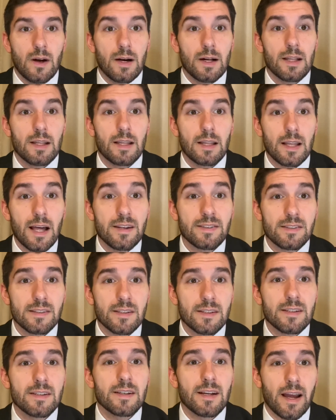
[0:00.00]

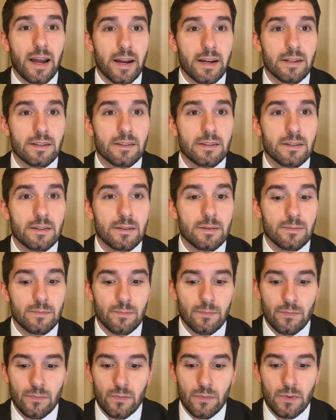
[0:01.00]
Lesson 8.
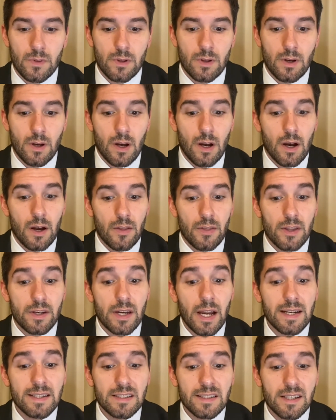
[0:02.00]
The
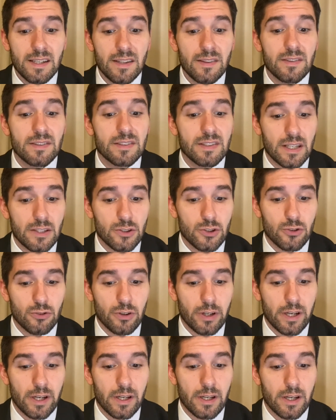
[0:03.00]
19th
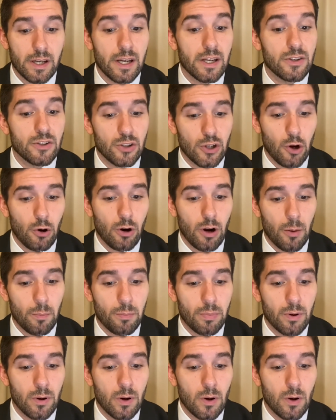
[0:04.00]
century in Europe